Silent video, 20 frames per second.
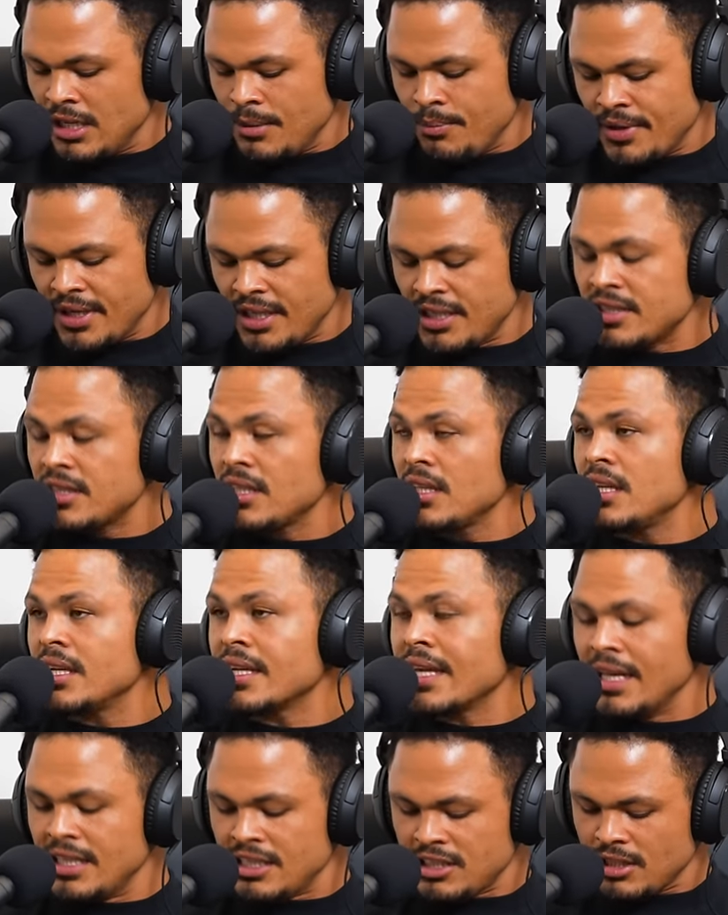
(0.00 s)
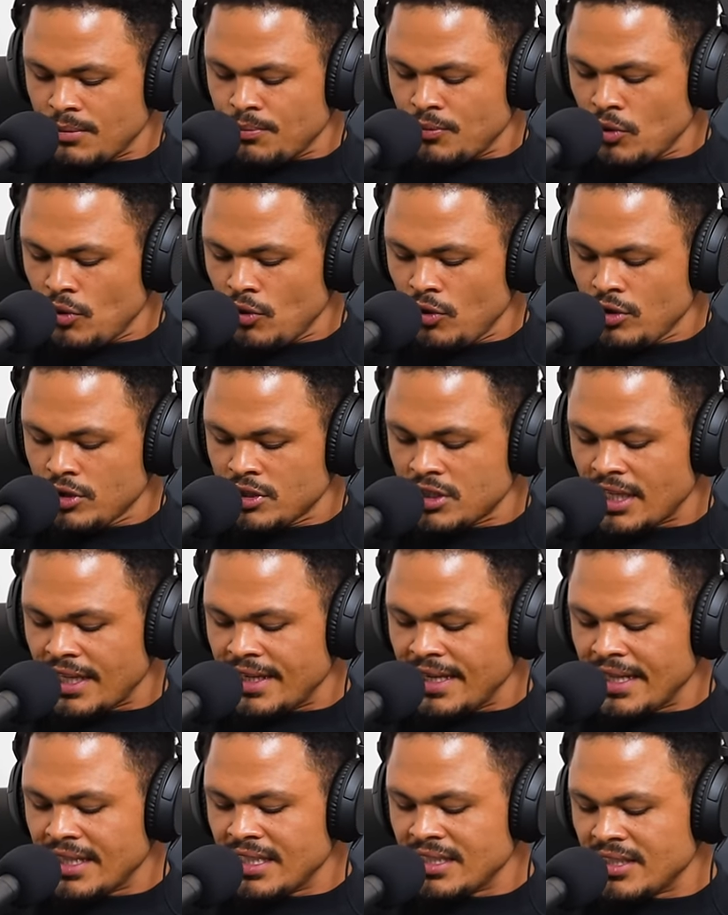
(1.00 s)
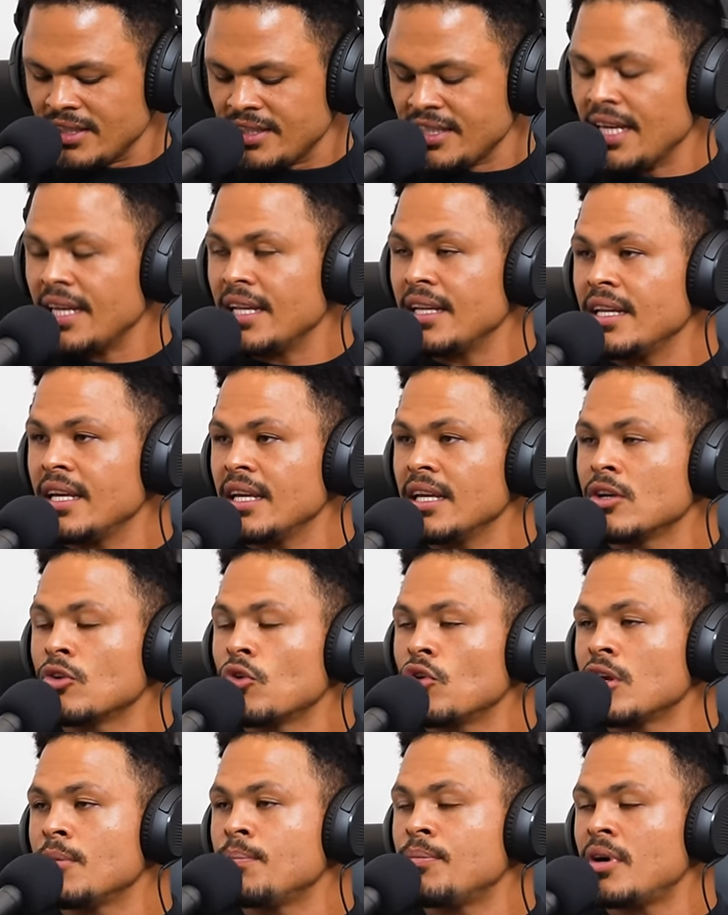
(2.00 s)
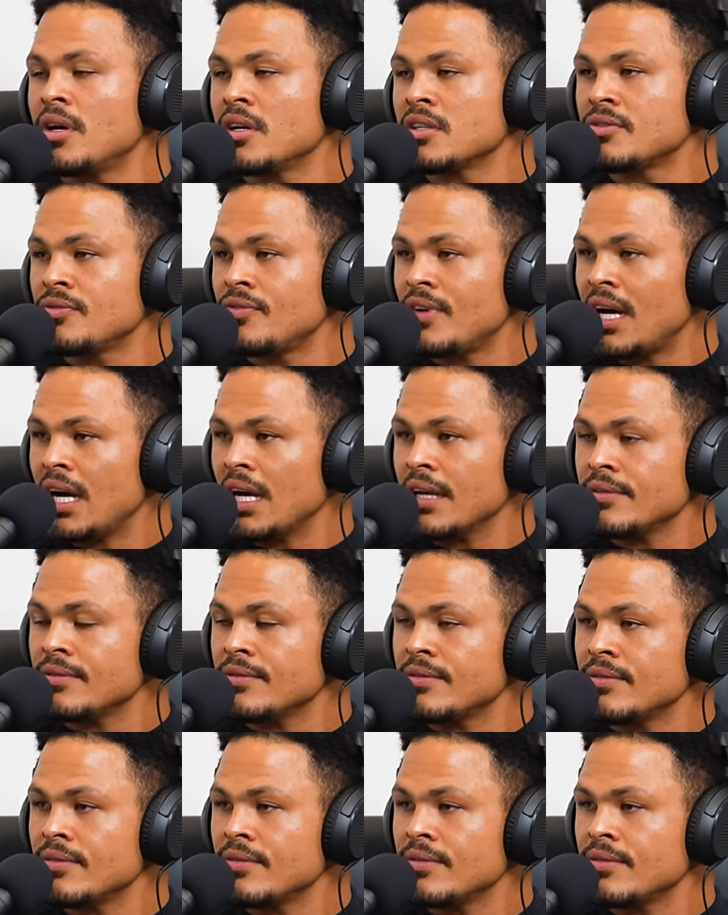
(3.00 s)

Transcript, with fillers: Bristol against the Bulls, and that is on Saturday, quarter past five.